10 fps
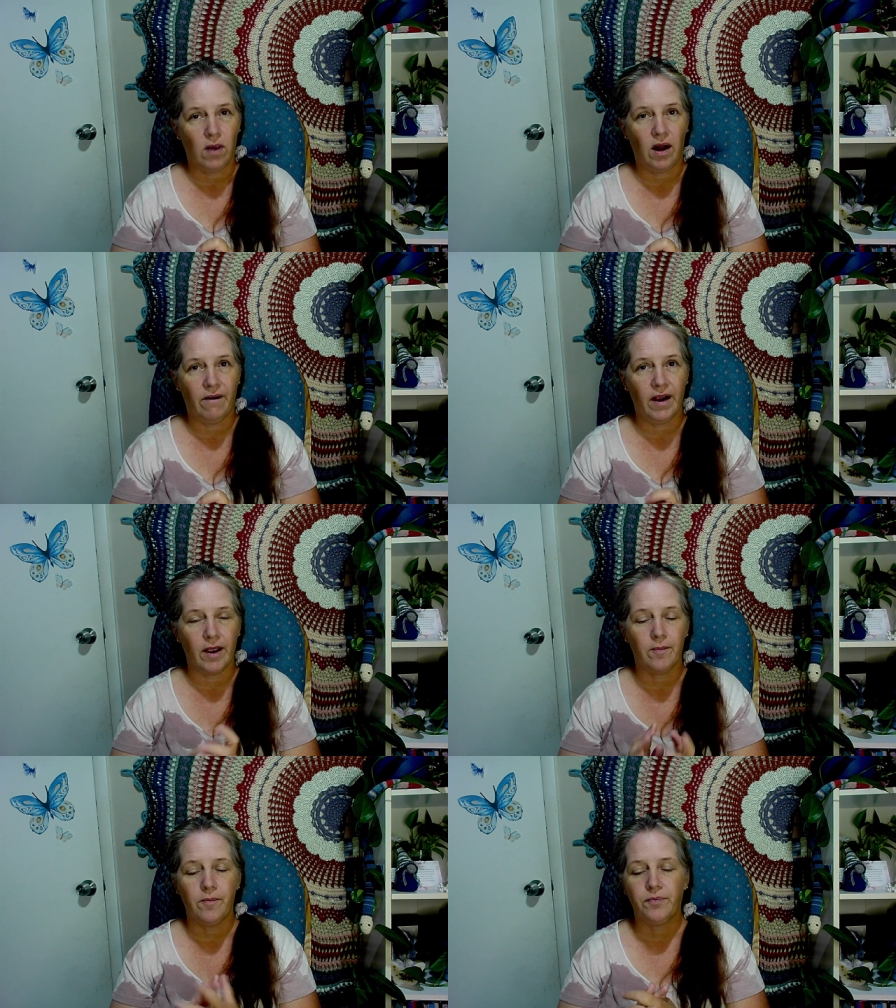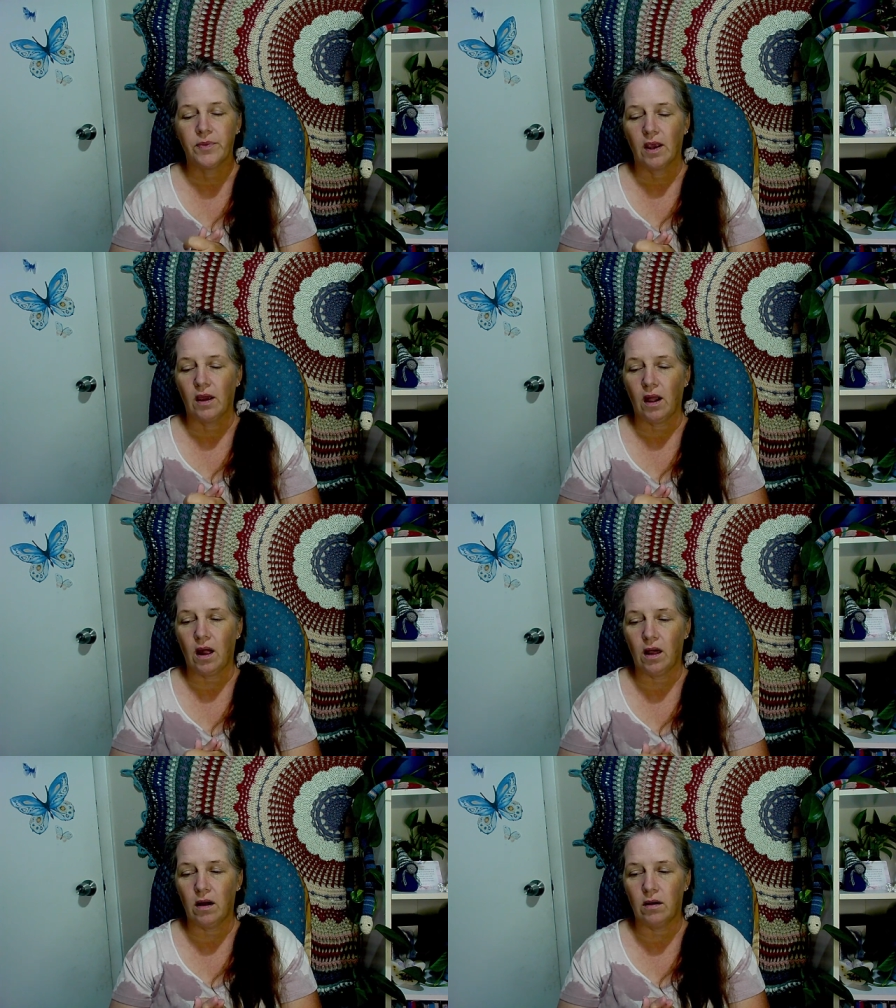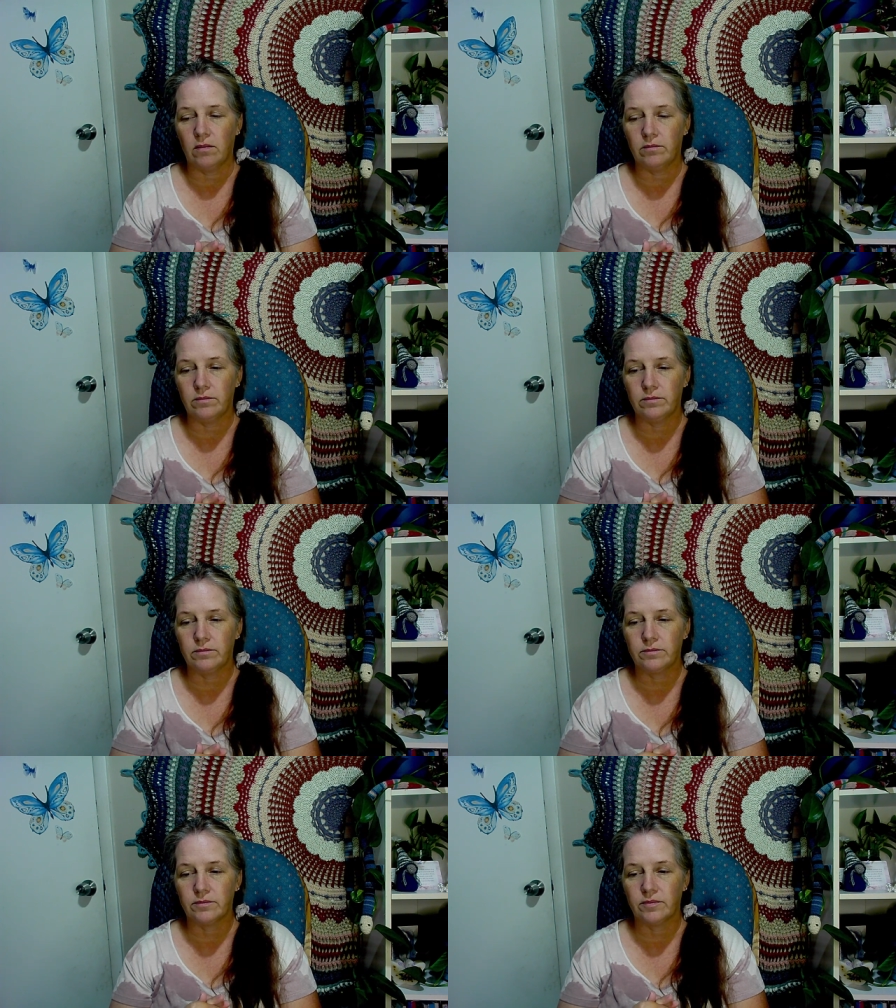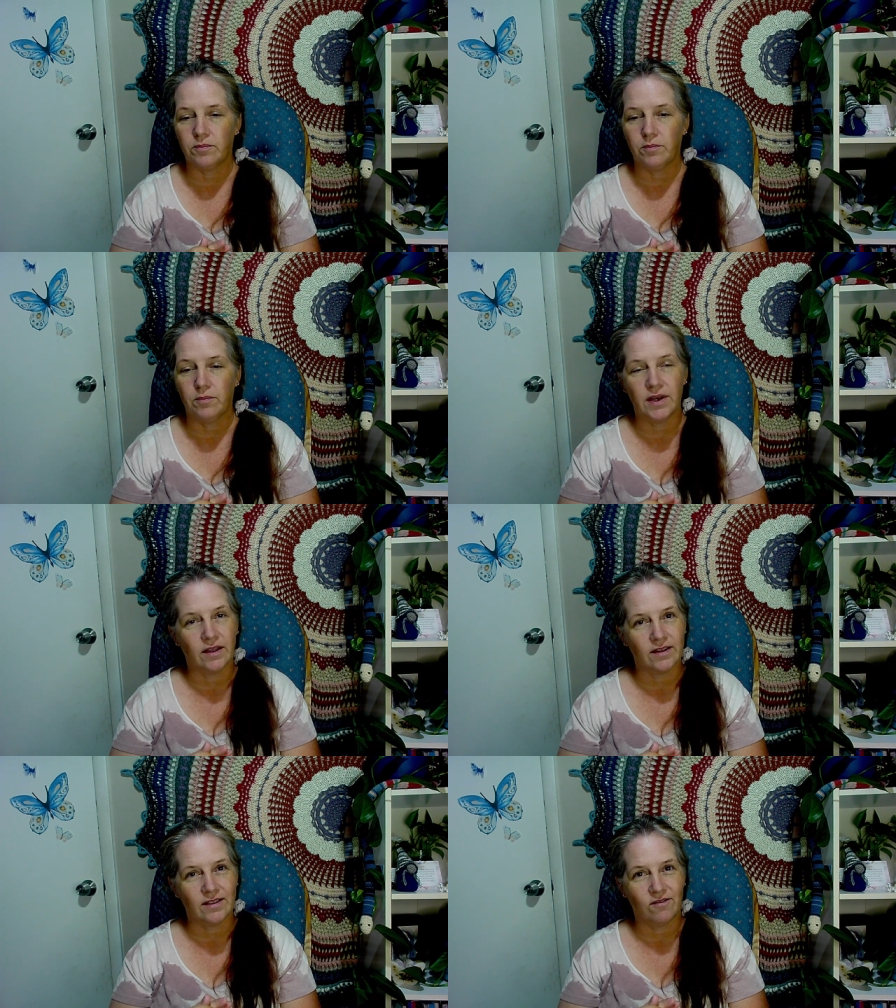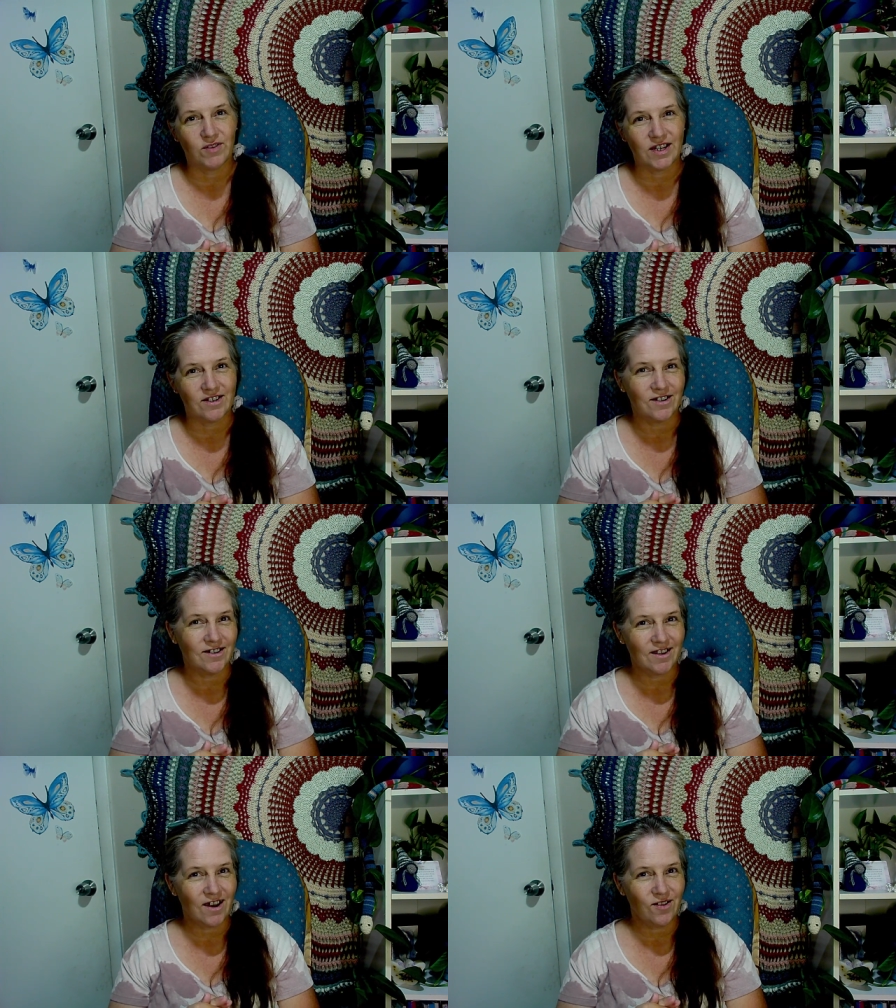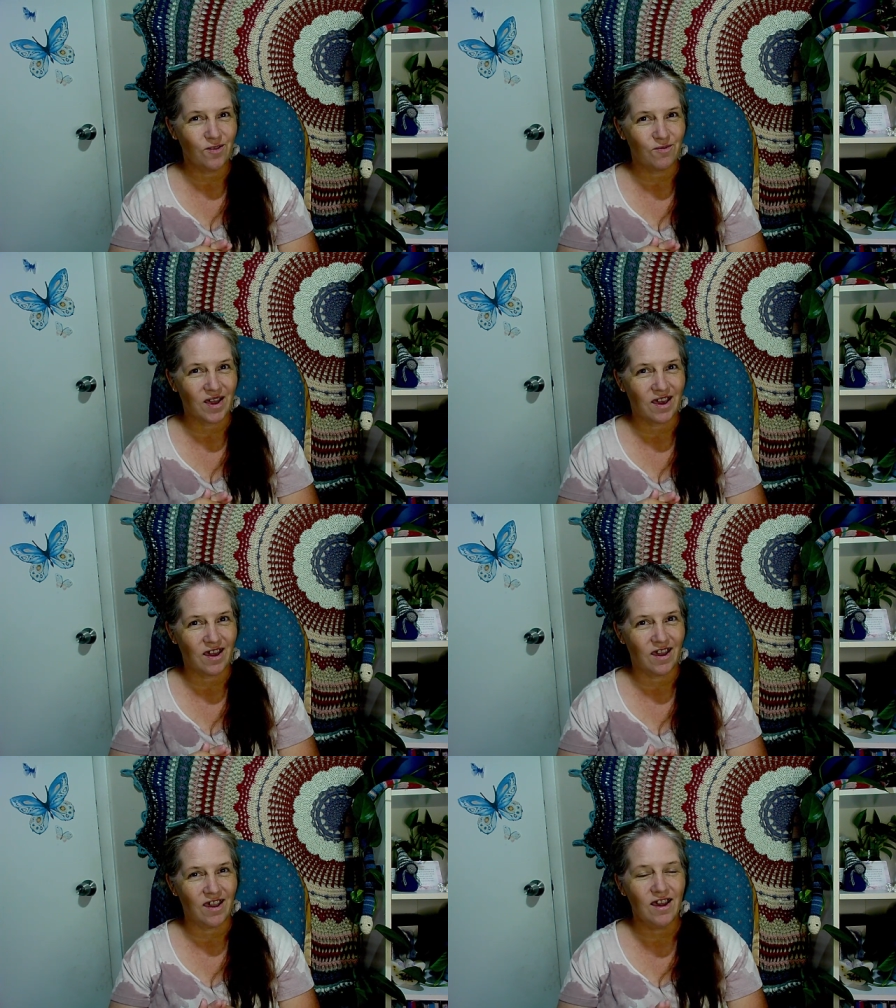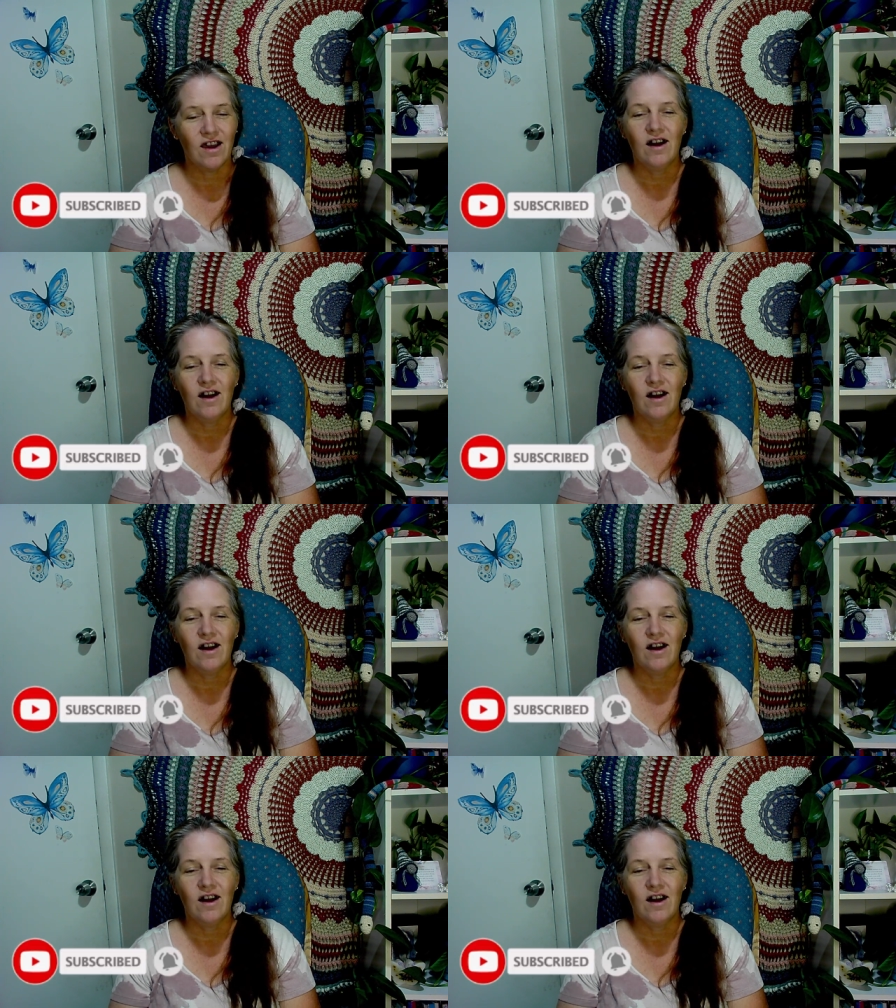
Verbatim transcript: All right. Um, now that the invitation is out of the way,